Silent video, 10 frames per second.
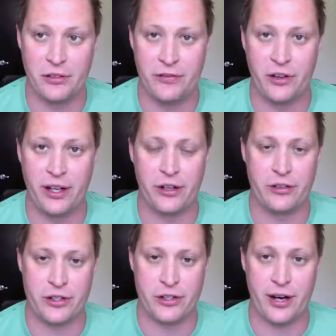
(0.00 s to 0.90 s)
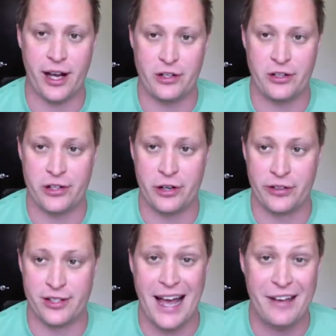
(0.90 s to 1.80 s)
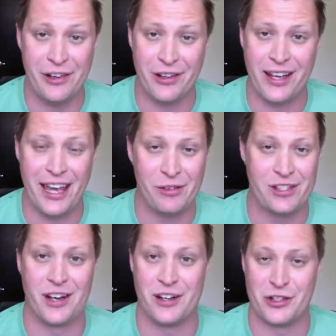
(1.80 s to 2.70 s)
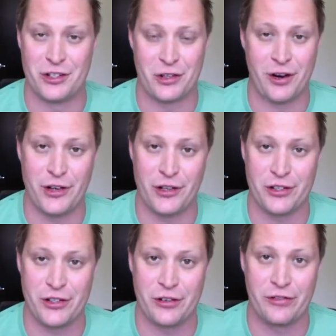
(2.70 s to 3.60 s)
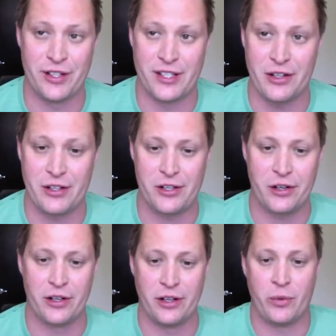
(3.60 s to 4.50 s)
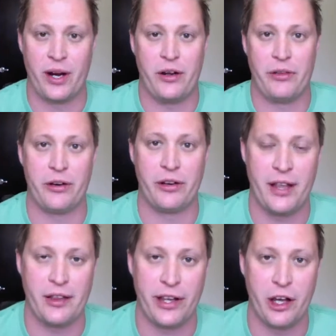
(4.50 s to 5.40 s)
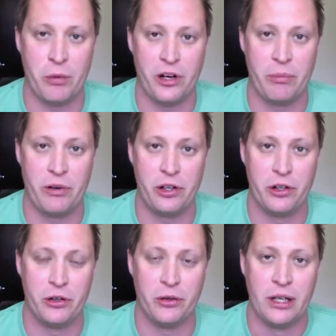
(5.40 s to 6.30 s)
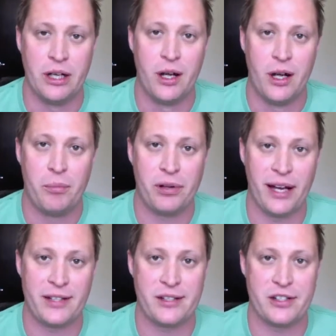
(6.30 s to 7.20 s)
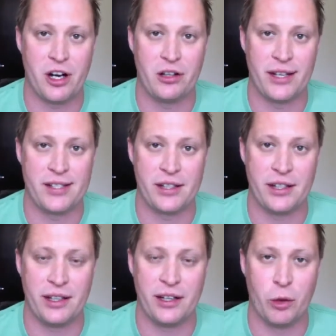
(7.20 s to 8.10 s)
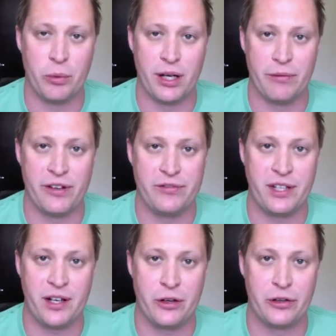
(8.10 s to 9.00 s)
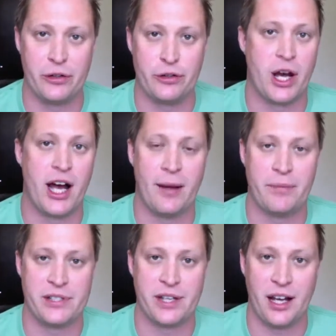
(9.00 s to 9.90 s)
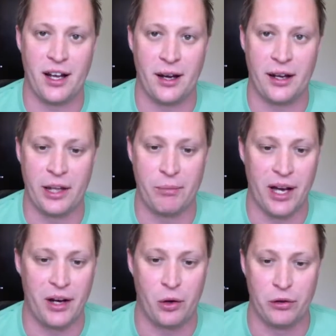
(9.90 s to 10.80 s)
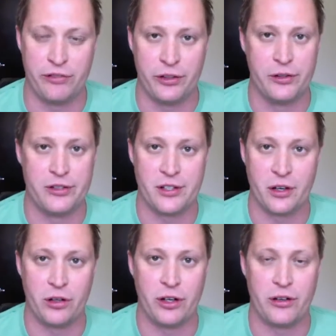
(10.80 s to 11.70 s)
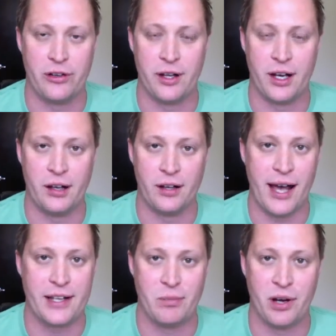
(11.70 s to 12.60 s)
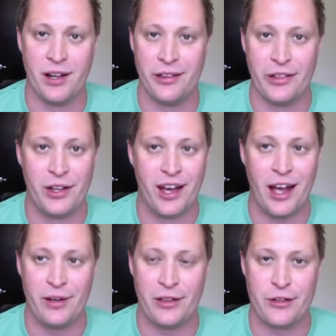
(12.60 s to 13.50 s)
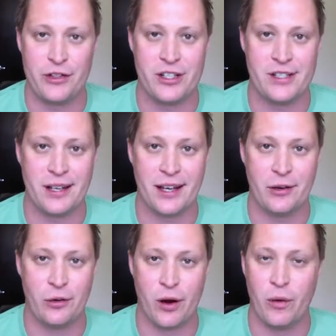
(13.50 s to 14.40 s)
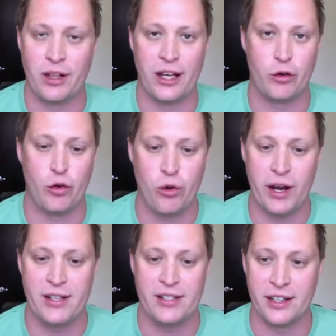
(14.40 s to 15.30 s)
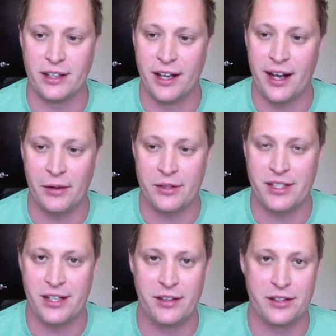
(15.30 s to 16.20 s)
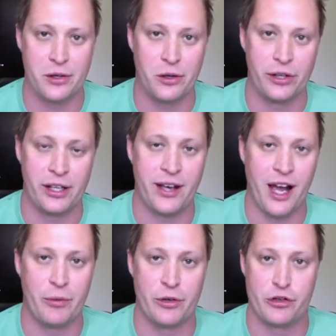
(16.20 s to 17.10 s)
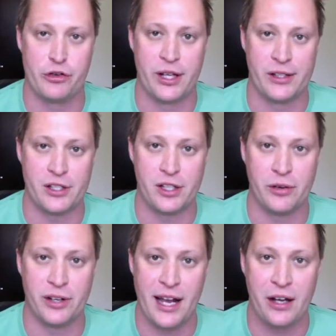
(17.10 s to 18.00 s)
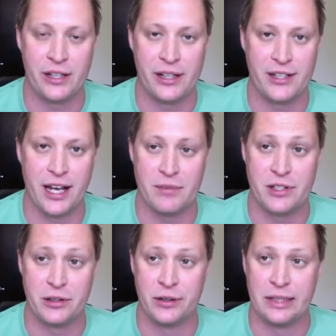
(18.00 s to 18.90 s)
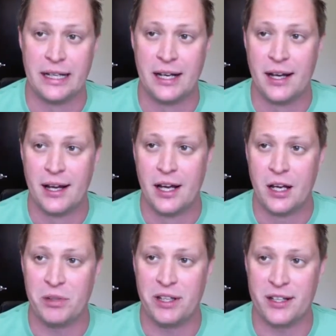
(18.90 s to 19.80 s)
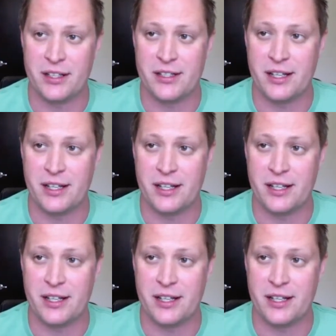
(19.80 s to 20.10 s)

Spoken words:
like you're just scratching the surface. I feel like Amazon is just scratching the surface. I just heard on the radio the other day that they opened up a new plant in Salt Lake City and opened up 1,500 new jobs. They bought Whole Foods earlier last month. I mean, they're just like growing like crazy. And I don't see this whole e-commerce trend slowing down anytime soon, because